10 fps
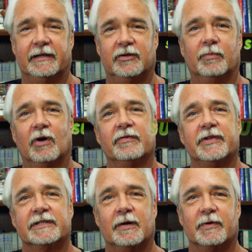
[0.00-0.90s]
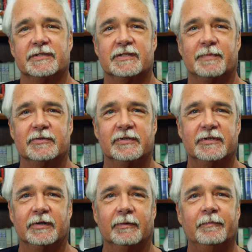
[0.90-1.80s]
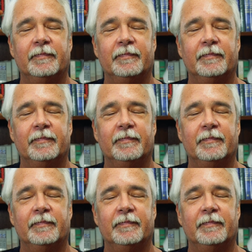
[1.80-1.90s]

They told me all the things I wasn't supposed to do.